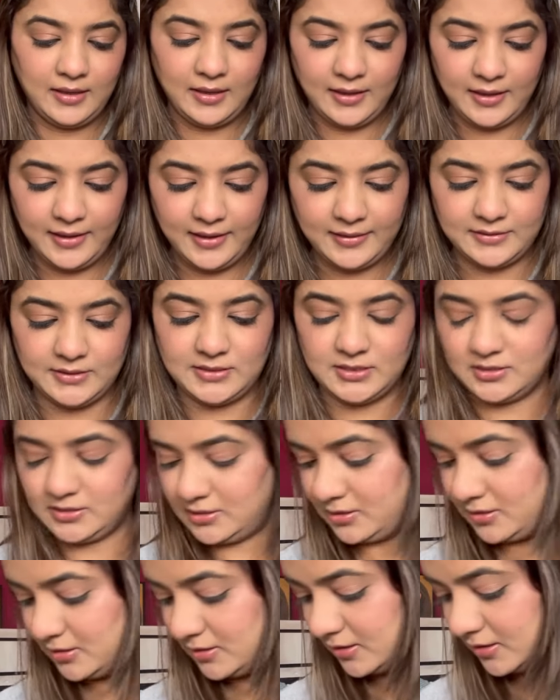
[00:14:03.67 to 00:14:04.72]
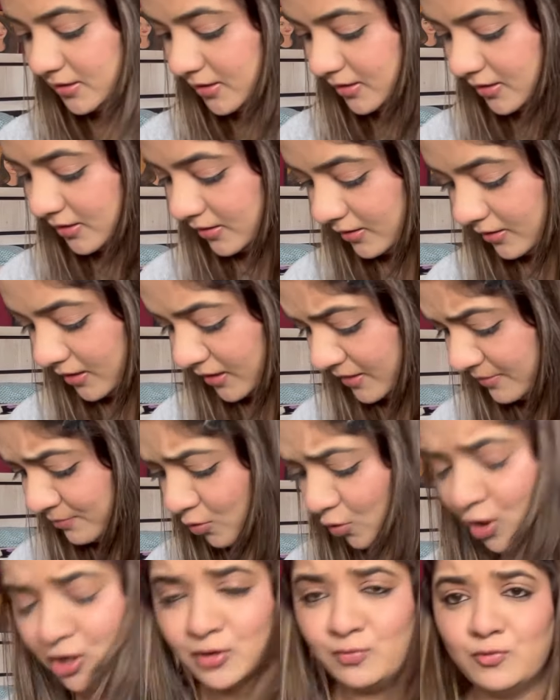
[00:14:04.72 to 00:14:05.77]
And
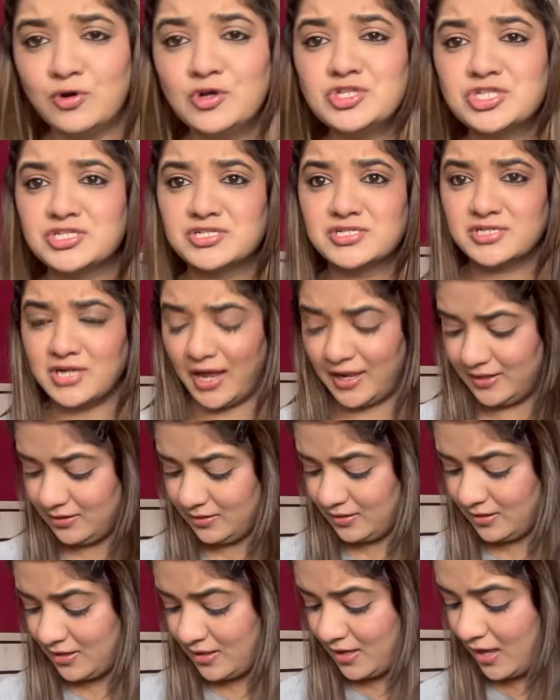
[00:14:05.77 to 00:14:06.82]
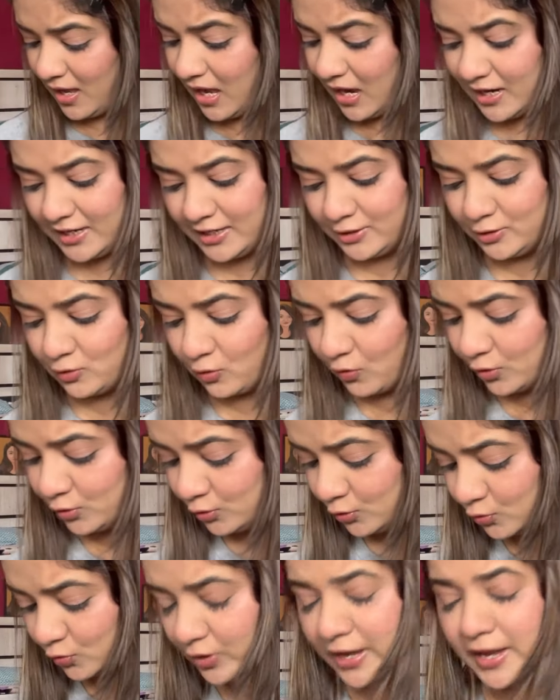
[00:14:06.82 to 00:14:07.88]
I'm almost done. I
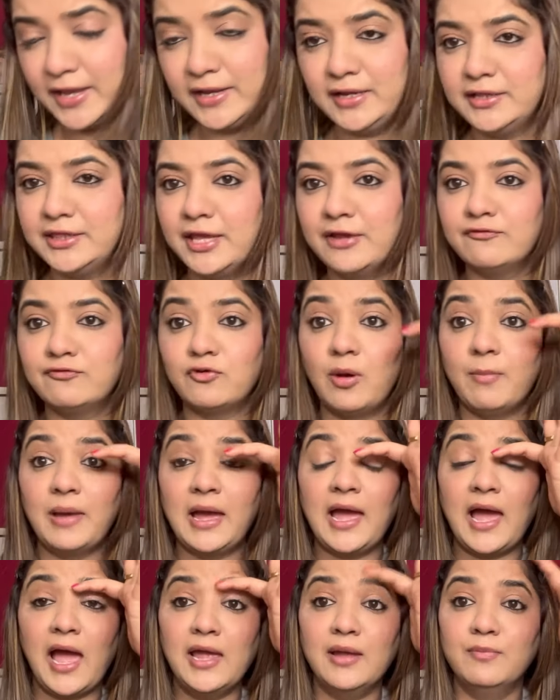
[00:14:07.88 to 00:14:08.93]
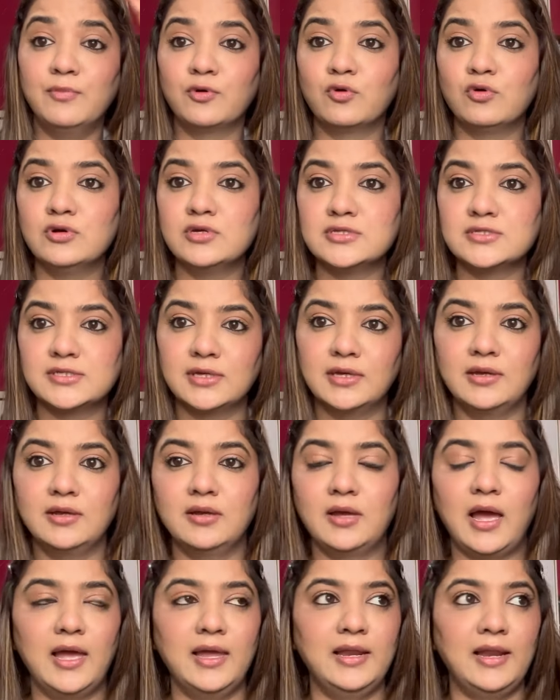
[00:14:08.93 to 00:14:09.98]
don't do anything for my eyebrows.
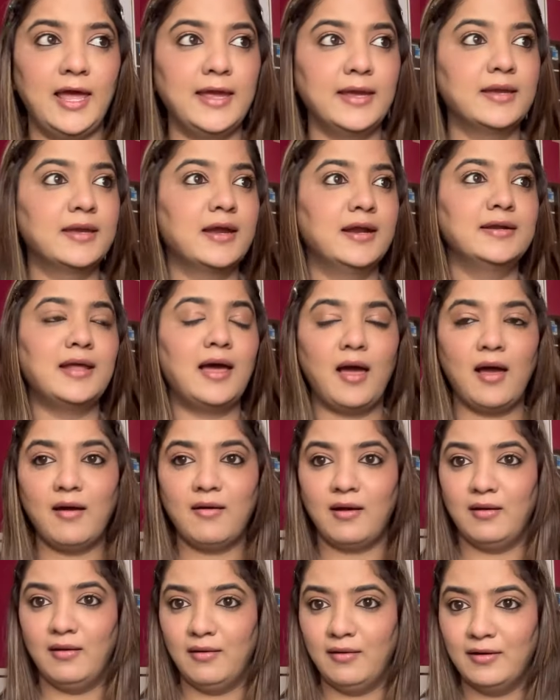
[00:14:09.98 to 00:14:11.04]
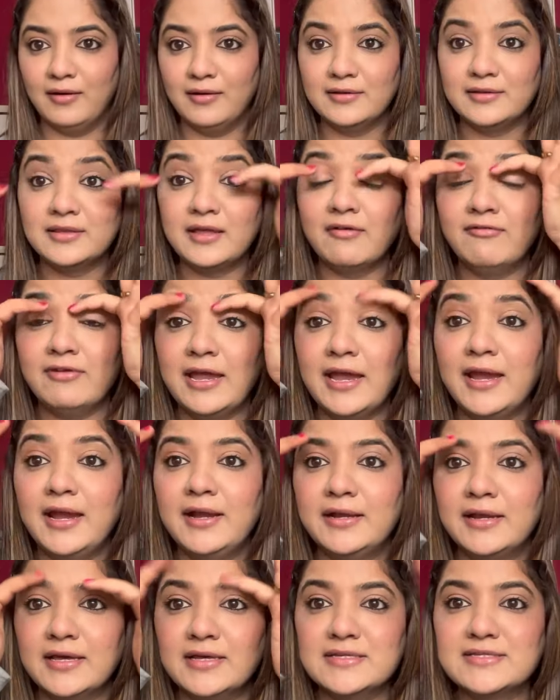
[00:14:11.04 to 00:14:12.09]
I like it the way
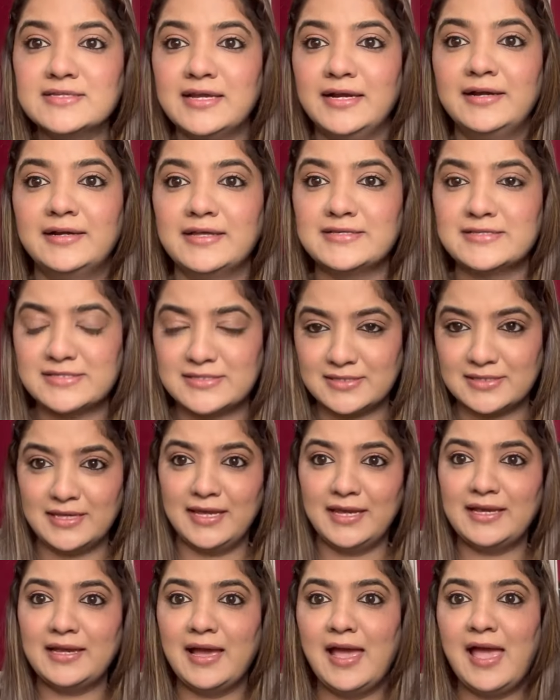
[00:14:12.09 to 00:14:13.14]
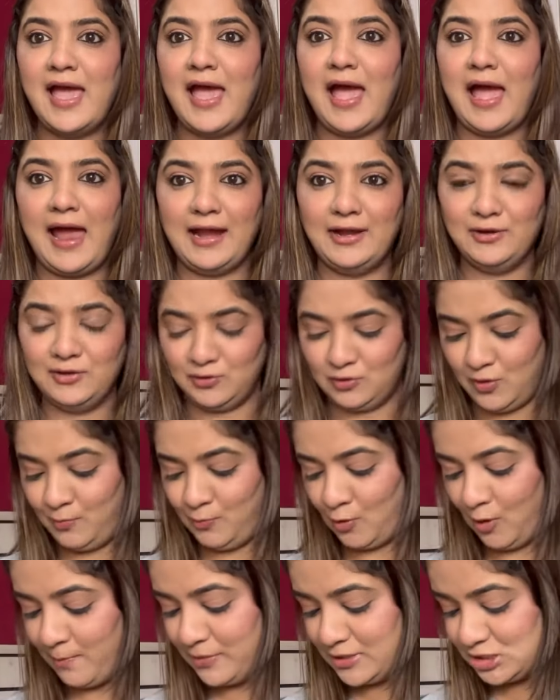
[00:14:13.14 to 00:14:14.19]
it is. It is thick and, you know,
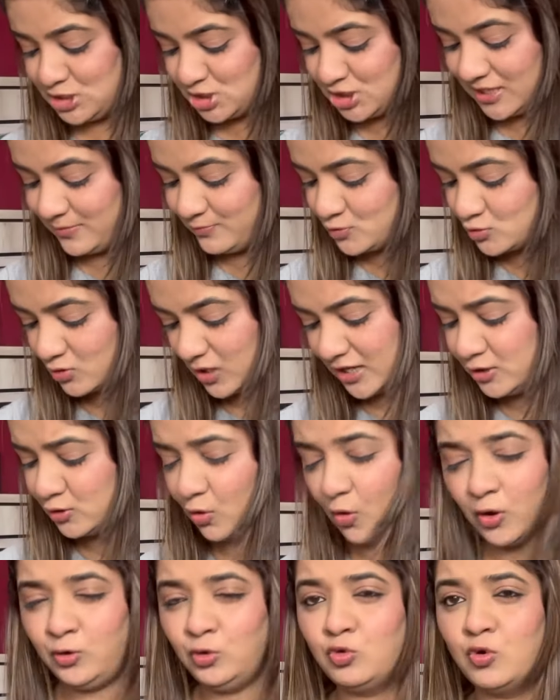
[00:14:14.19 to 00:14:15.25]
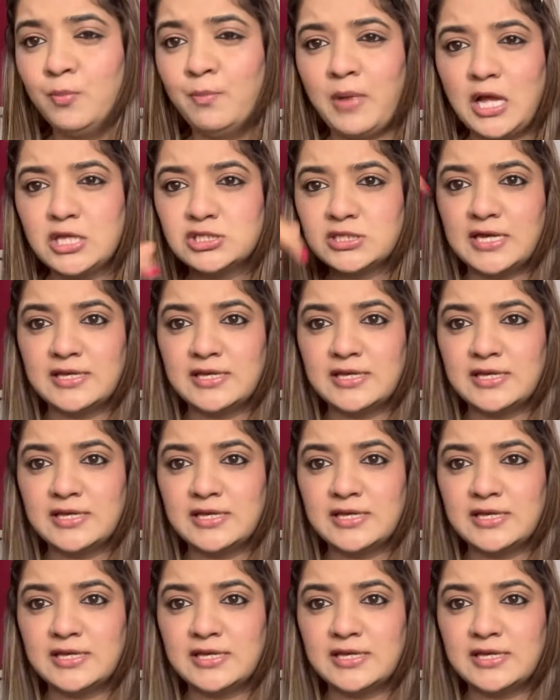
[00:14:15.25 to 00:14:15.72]
proper shape. So I don't do much.